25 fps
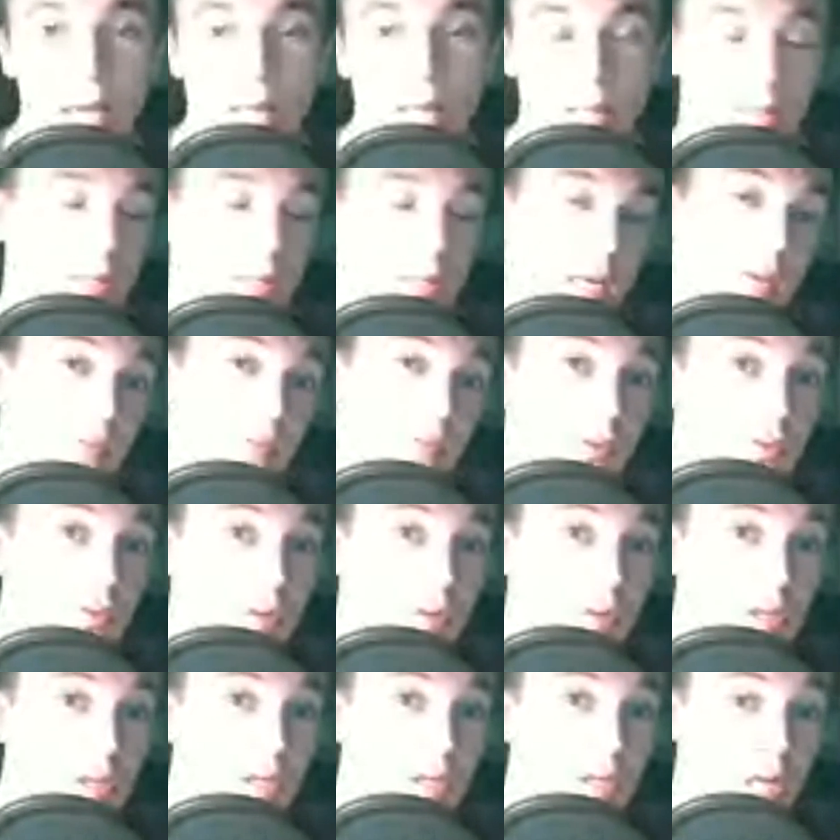It's the same thing
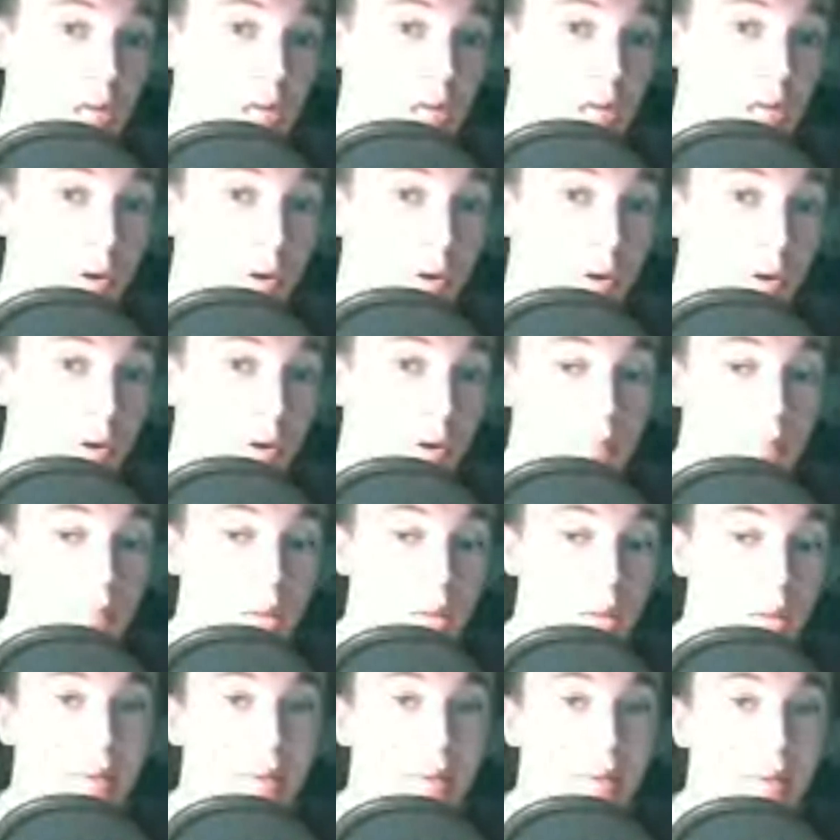with Cesaro.
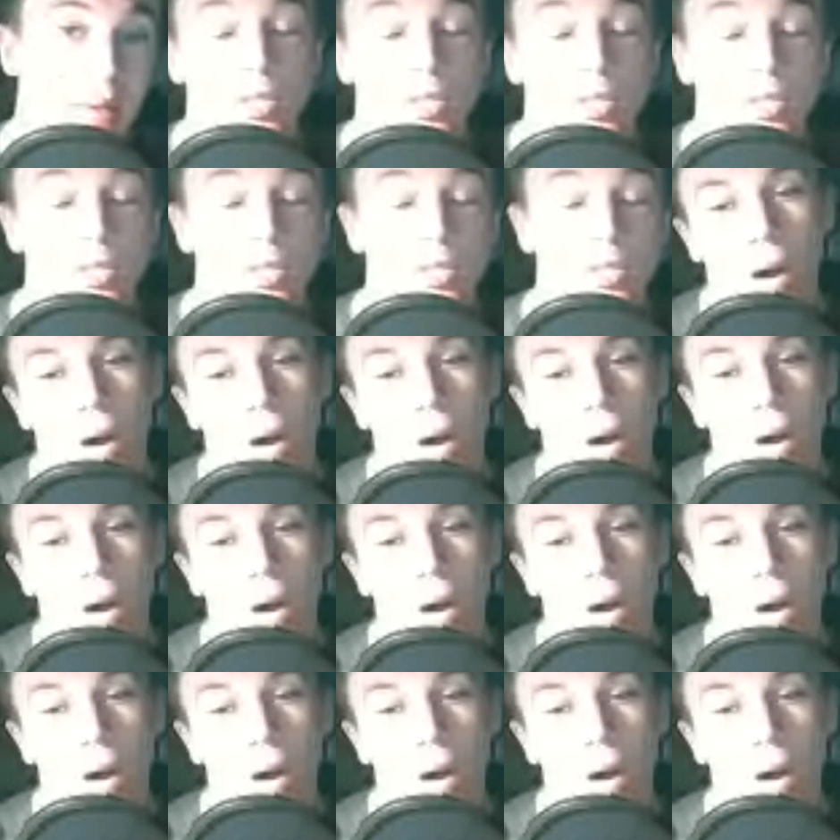And that's what I